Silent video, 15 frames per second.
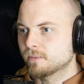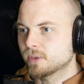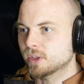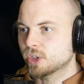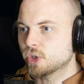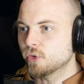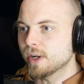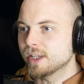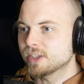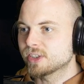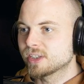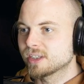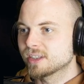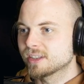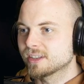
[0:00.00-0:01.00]

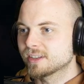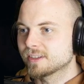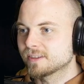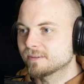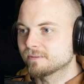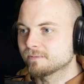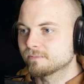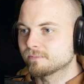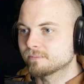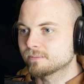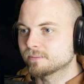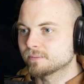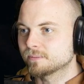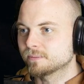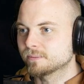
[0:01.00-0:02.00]
Chris.
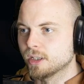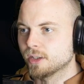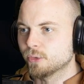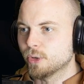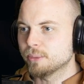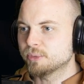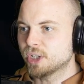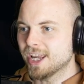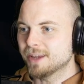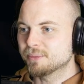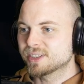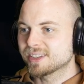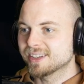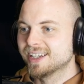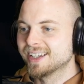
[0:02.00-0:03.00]
Rip
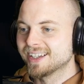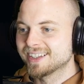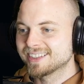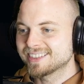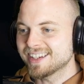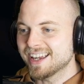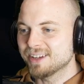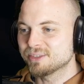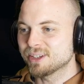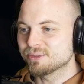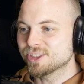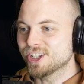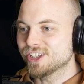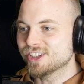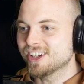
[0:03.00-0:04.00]
James. James, I'm
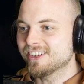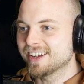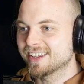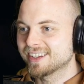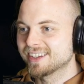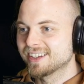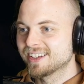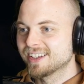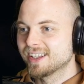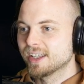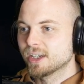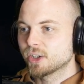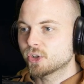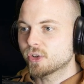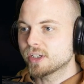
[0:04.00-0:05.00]
so sorry.
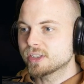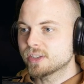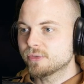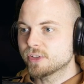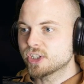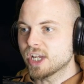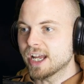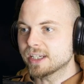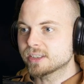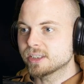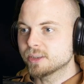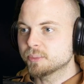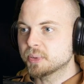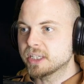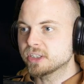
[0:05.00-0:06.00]
Christopher
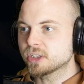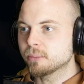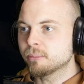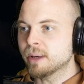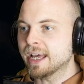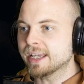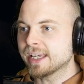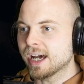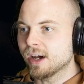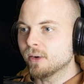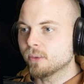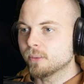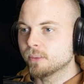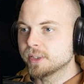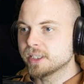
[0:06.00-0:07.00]
Jackson, please come back
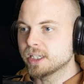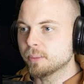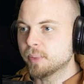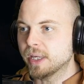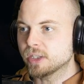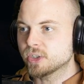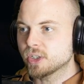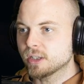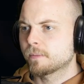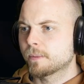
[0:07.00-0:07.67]
out. We need a picture.